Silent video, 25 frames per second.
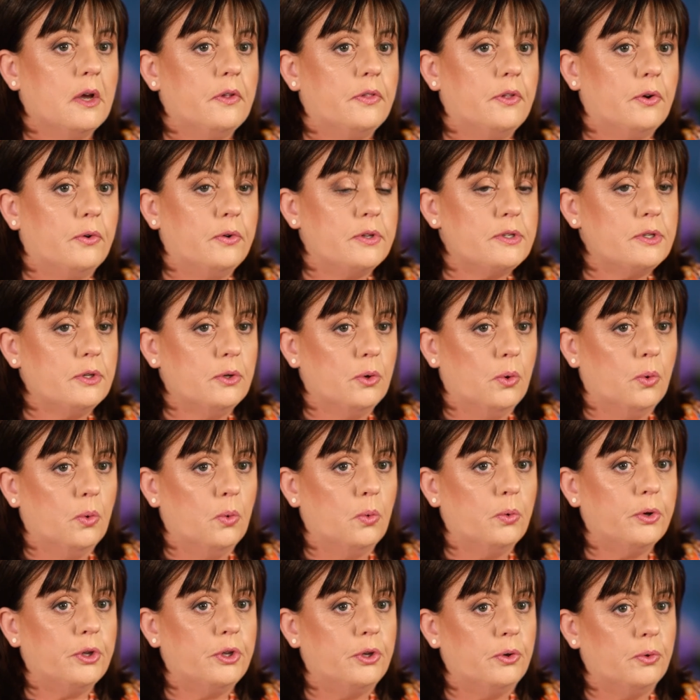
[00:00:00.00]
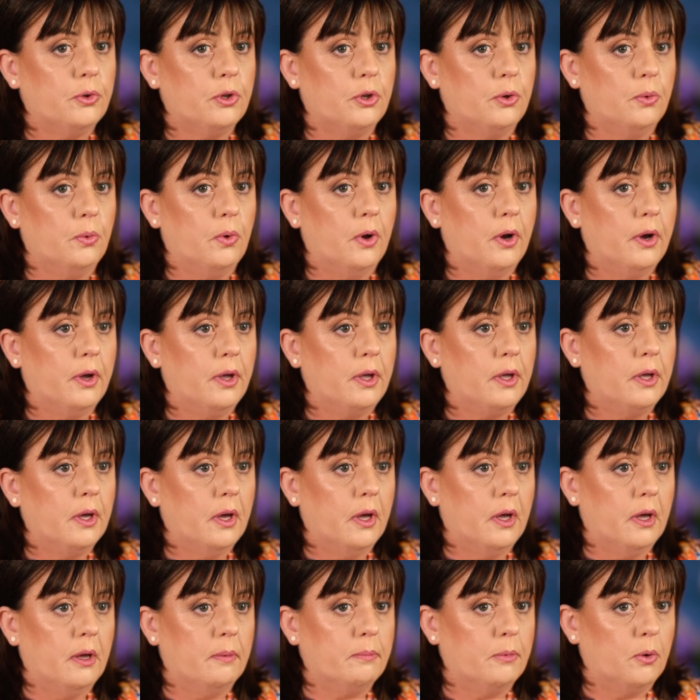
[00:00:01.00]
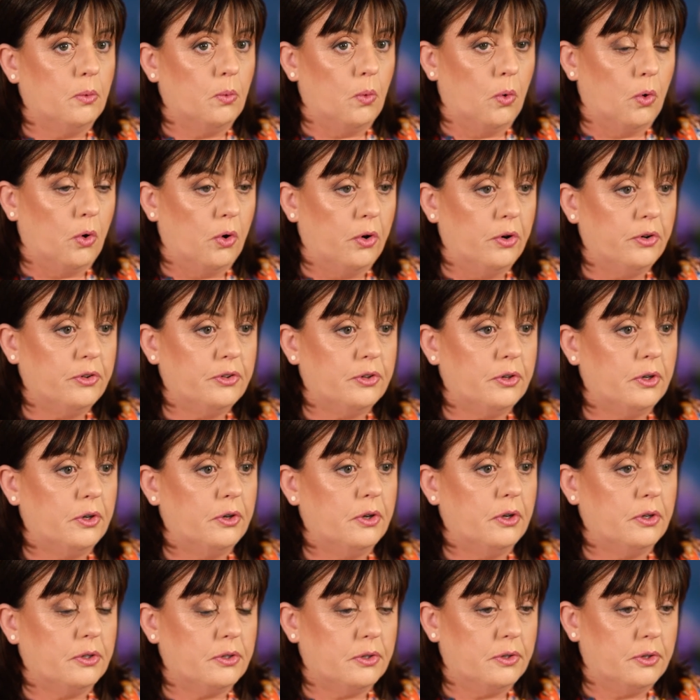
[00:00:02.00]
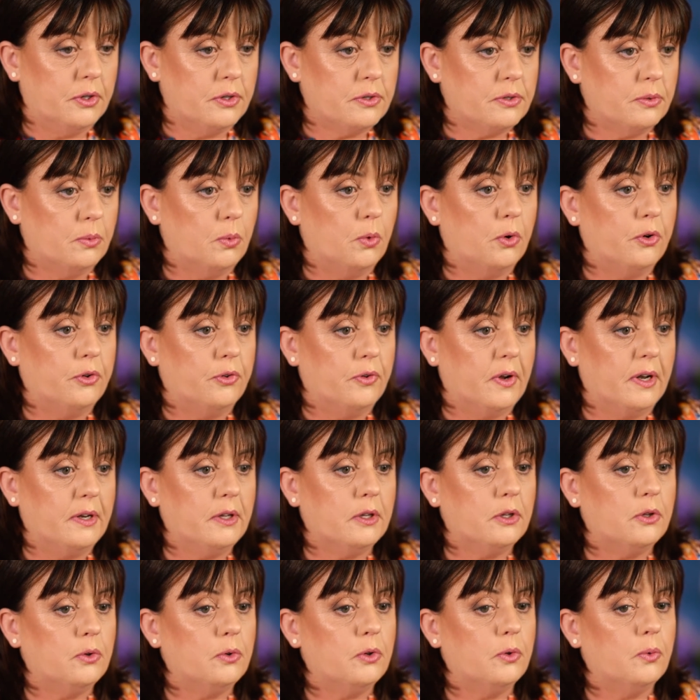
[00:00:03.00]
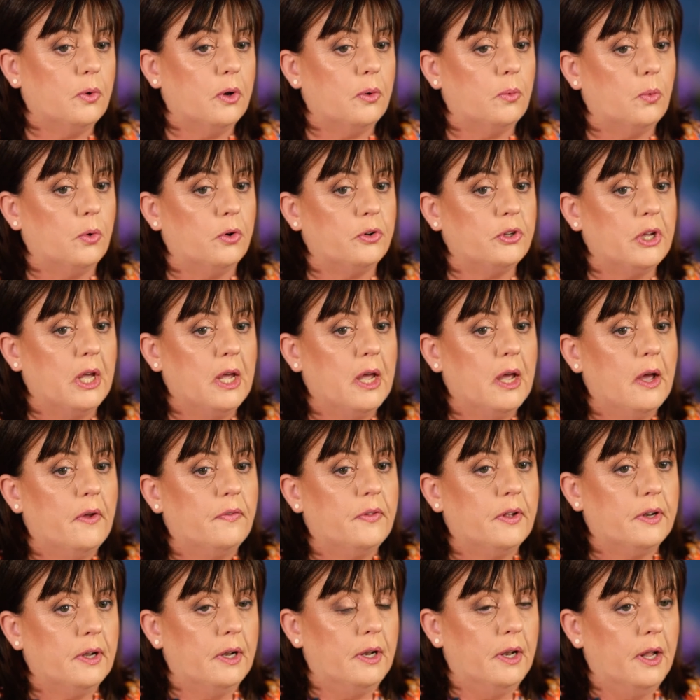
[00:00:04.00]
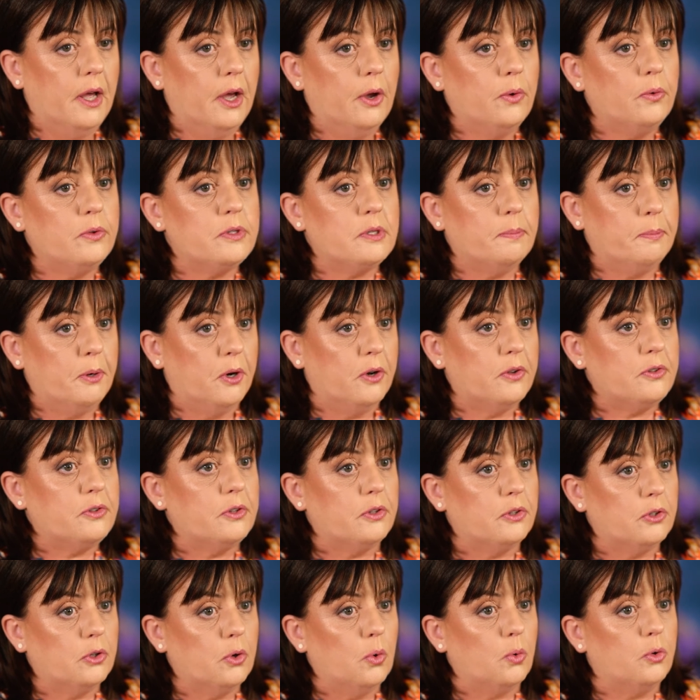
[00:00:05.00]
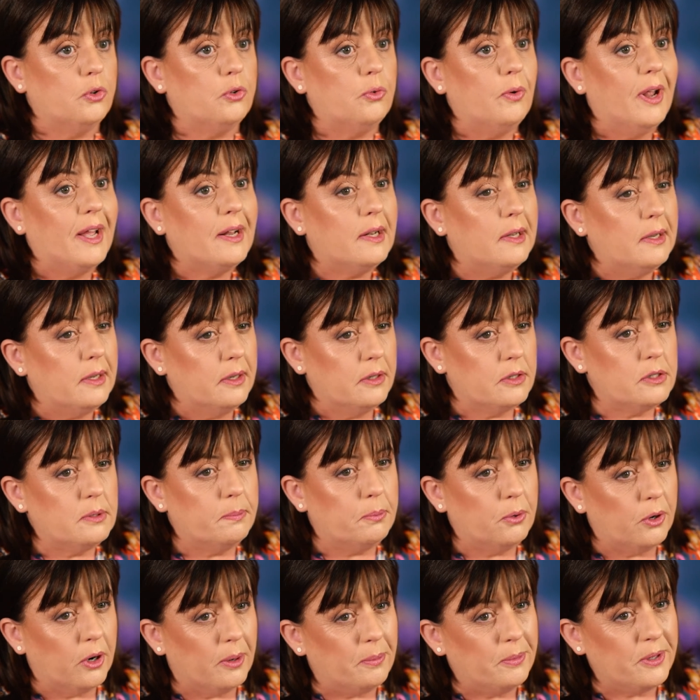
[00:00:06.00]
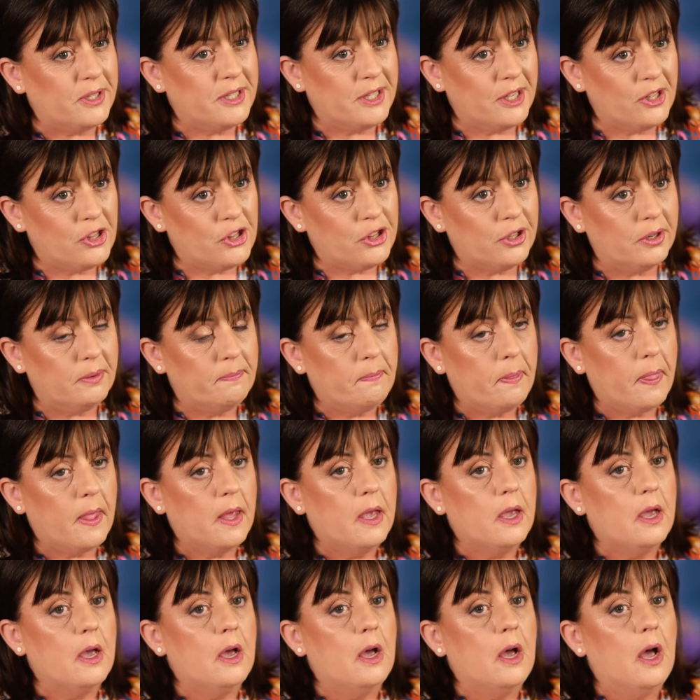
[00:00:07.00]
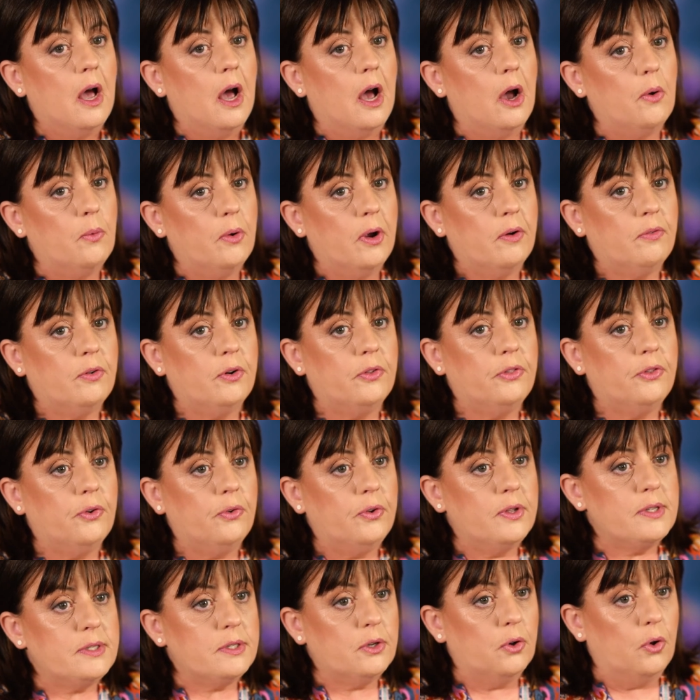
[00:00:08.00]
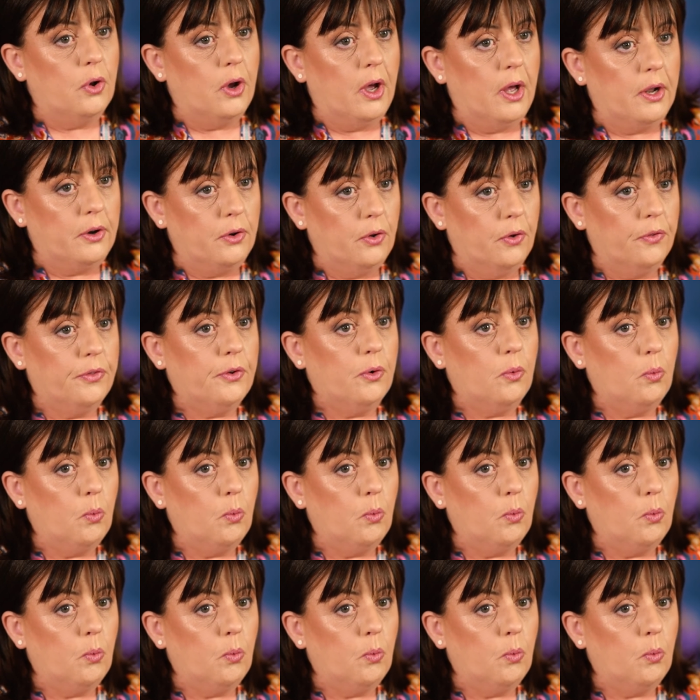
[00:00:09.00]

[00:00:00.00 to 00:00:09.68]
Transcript: there is no QQI award, not this award or any QQI award, that allows a person to go directly into primary teaching. However, there is another